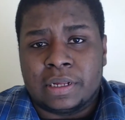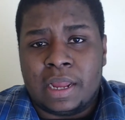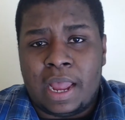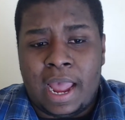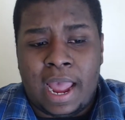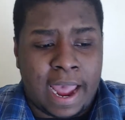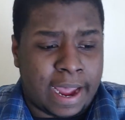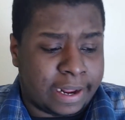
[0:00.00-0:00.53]

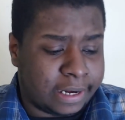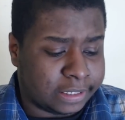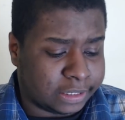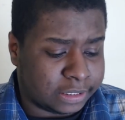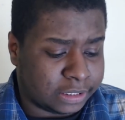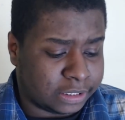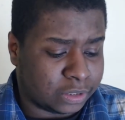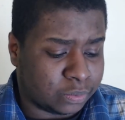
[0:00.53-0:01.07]
And it
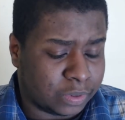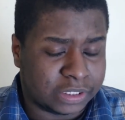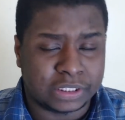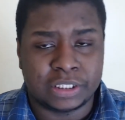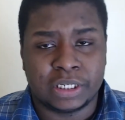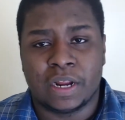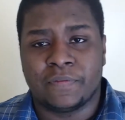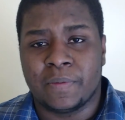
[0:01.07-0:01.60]
just wasn't
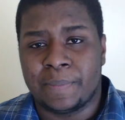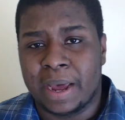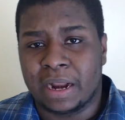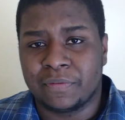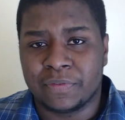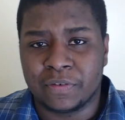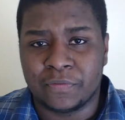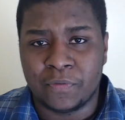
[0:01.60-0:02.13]
enough for
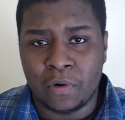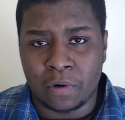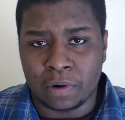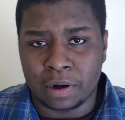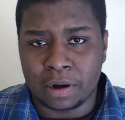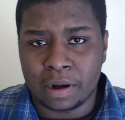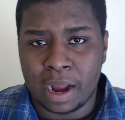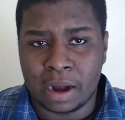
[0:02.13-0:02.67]
Battlefield 4.
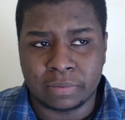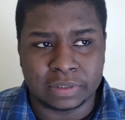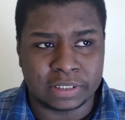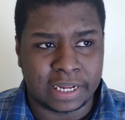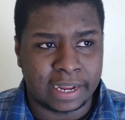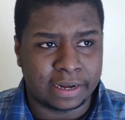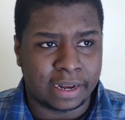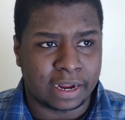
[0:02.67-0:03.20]
I was
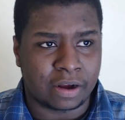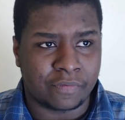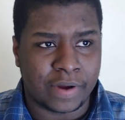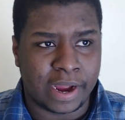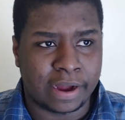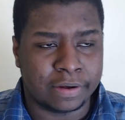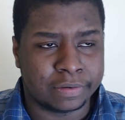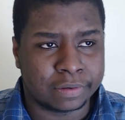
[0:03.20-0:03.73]
getting like
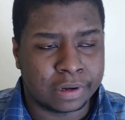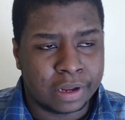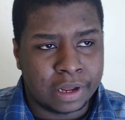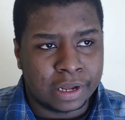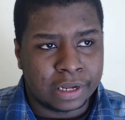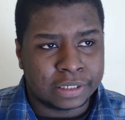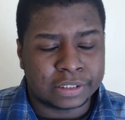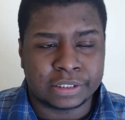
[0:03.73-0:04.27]
around
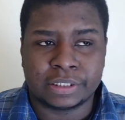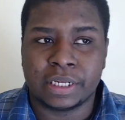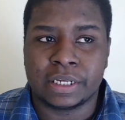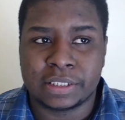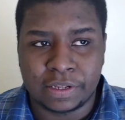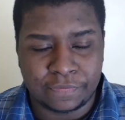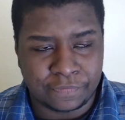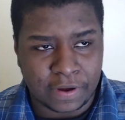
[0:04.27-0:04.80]

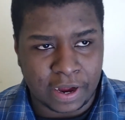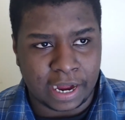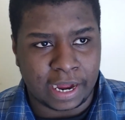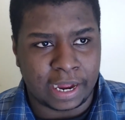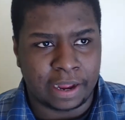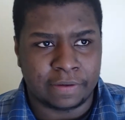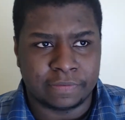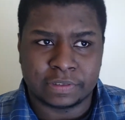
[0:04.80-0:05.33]

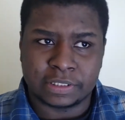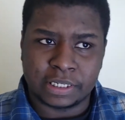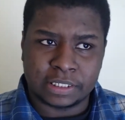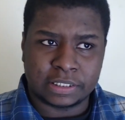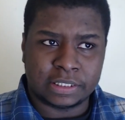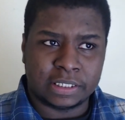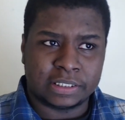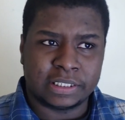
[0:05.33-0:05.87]
65,
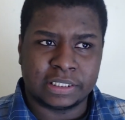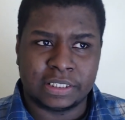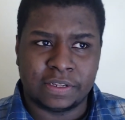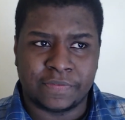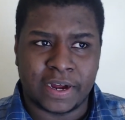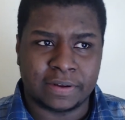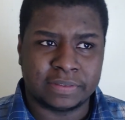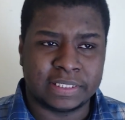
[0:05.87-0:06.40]

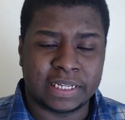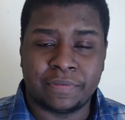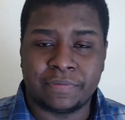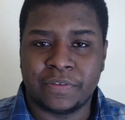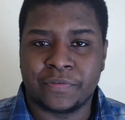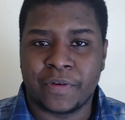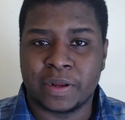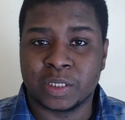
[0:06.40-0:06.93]
70
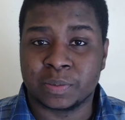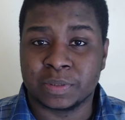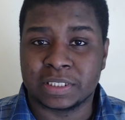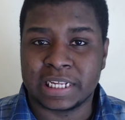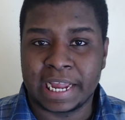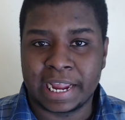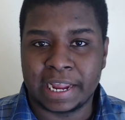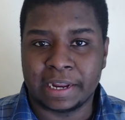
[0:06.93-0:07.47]
frames per
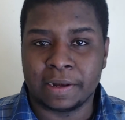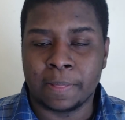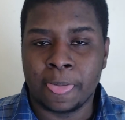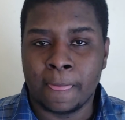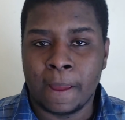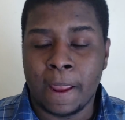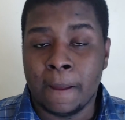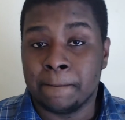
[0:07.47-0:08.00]
second,
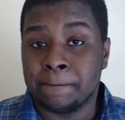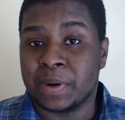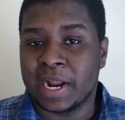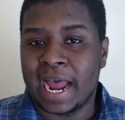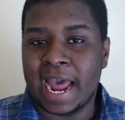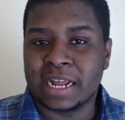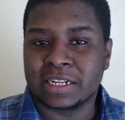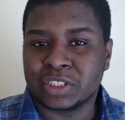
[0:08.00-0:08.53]
but I
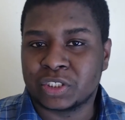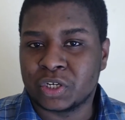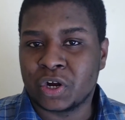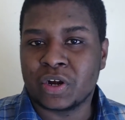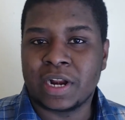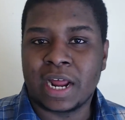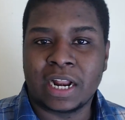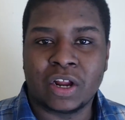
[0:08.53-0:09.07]
had to
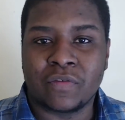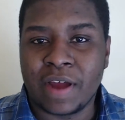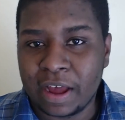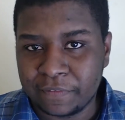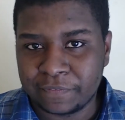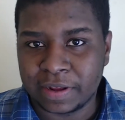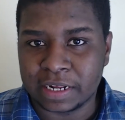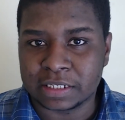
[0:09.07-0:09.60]
turn down the
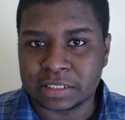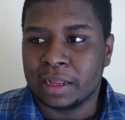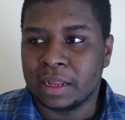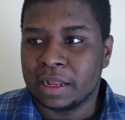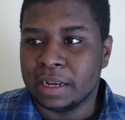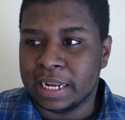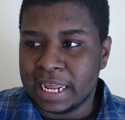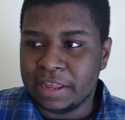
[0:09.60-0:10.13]
graphics.
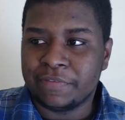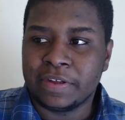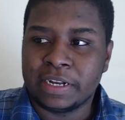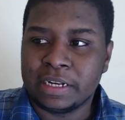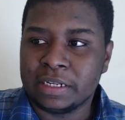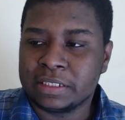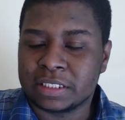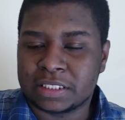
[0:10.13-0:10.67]

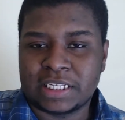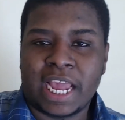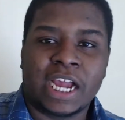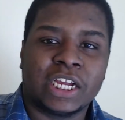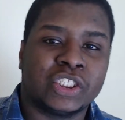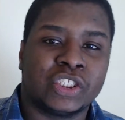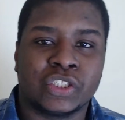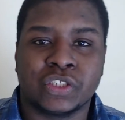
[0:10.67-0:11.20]
Leaving the
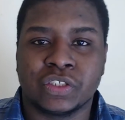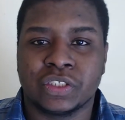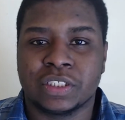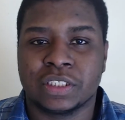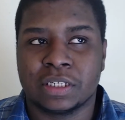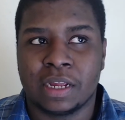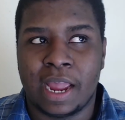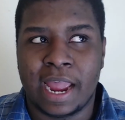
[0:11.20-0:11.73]

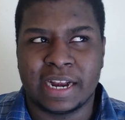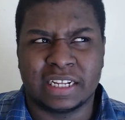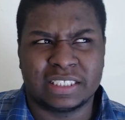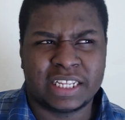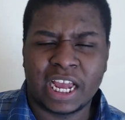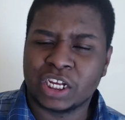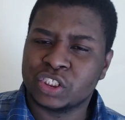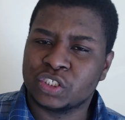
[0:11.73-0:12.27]
textures and the
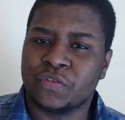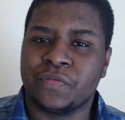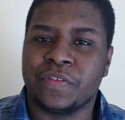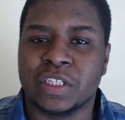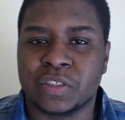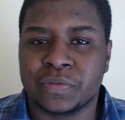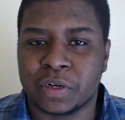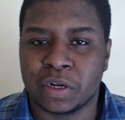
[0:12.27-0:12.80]
texture
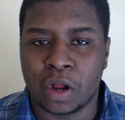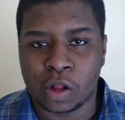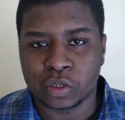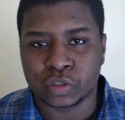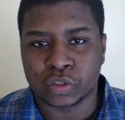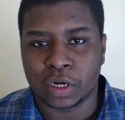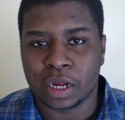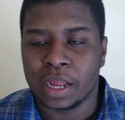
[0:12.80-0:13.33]
filtering on
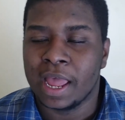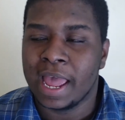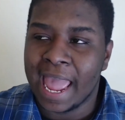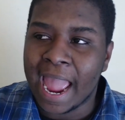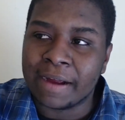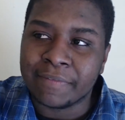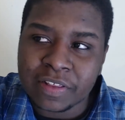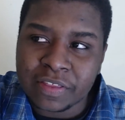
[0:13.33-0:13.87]
Ultra,
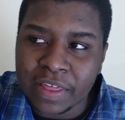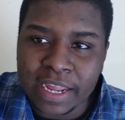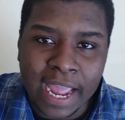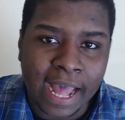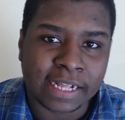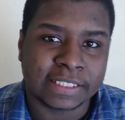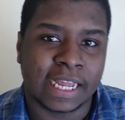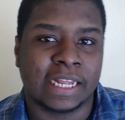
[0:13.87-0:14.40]
everything
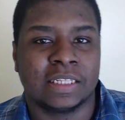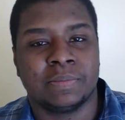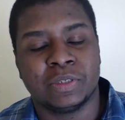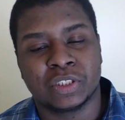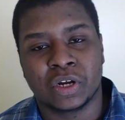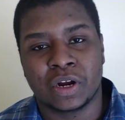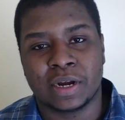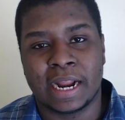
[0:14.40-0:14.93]
else had to be
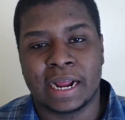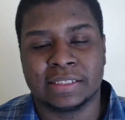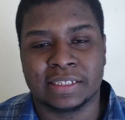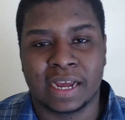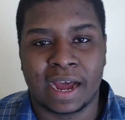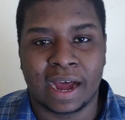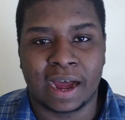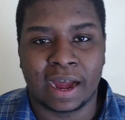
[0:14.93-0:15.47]
turned down to
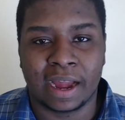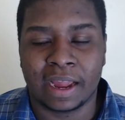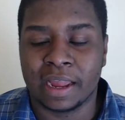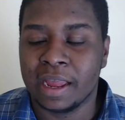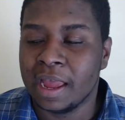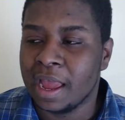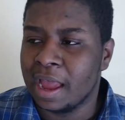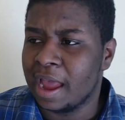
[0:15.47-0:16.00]
high,
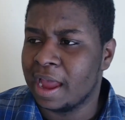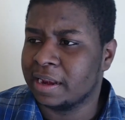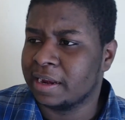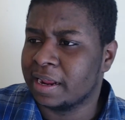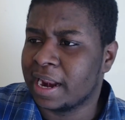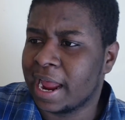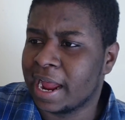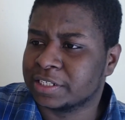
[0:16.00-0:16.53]
and
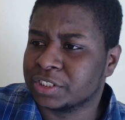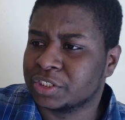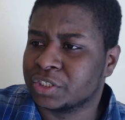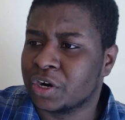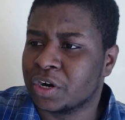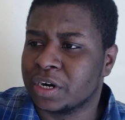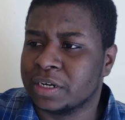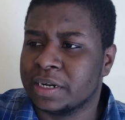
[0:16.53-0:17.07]
then I had to
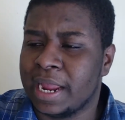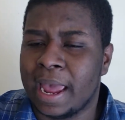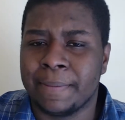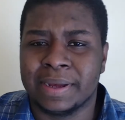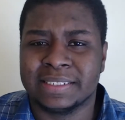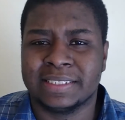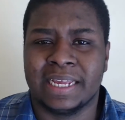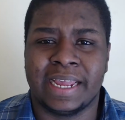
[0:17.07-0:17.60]
turn the
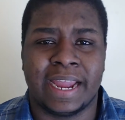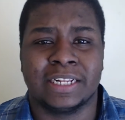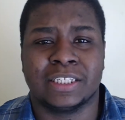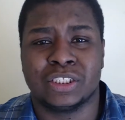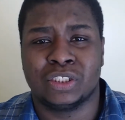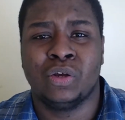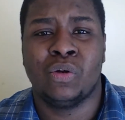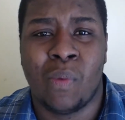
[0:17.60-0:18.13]
MSIA to
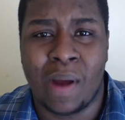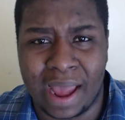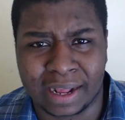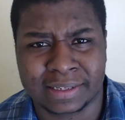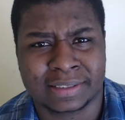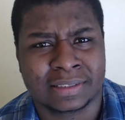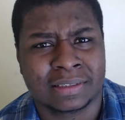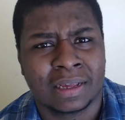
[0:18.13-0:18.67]

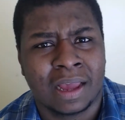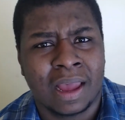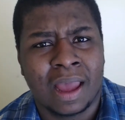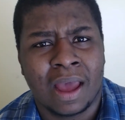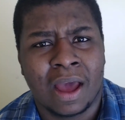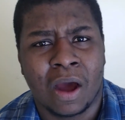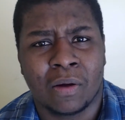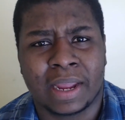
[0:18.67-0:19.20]
2x,
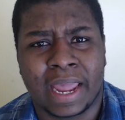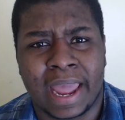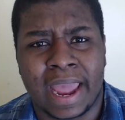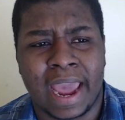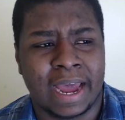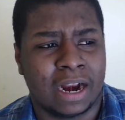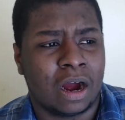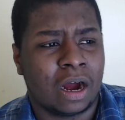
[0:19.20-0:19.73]
okay,
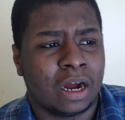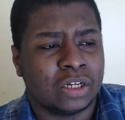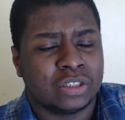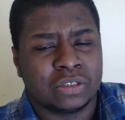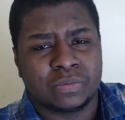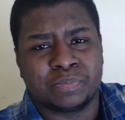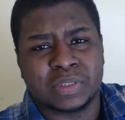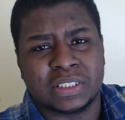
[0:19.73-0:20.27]
at
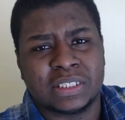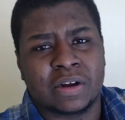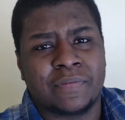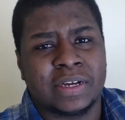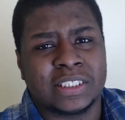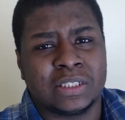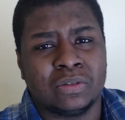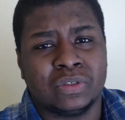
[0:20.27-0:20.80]
100%
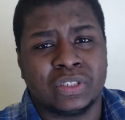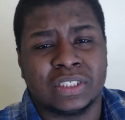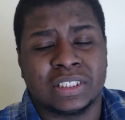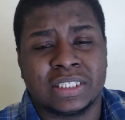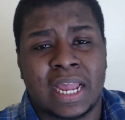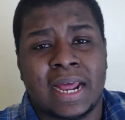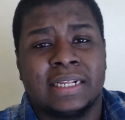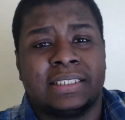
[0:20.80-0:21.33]
resolution
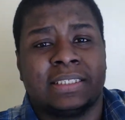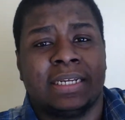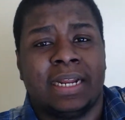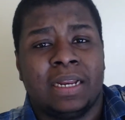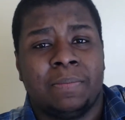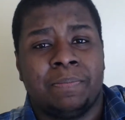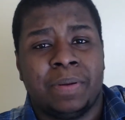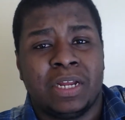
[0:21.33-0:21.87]
scale at
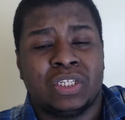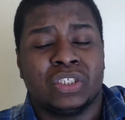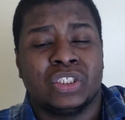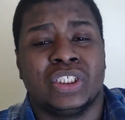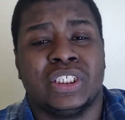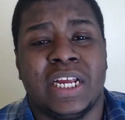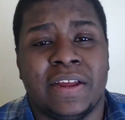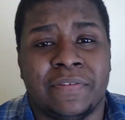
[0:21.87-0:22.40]
1080p to
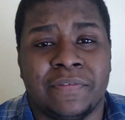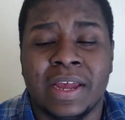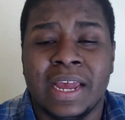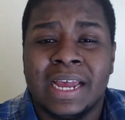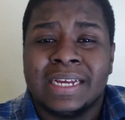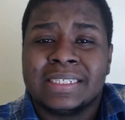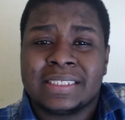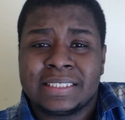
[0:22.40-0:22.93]
achieve
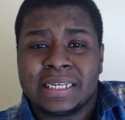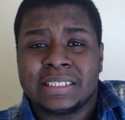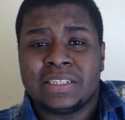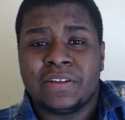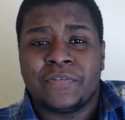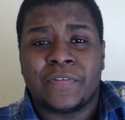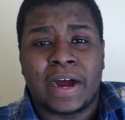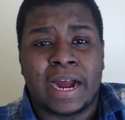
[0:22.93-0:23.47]

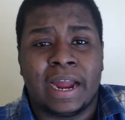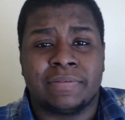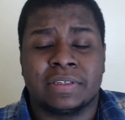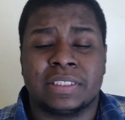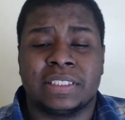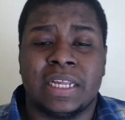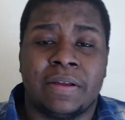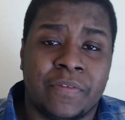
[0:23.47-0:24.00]
65 to
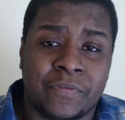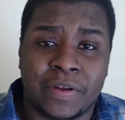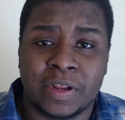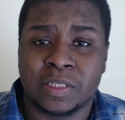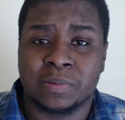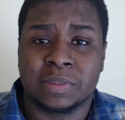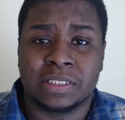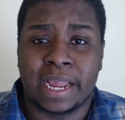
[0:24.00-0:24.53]
70 frames
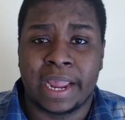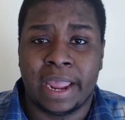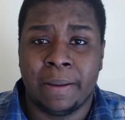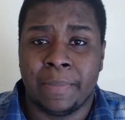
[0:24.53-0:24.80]
per second.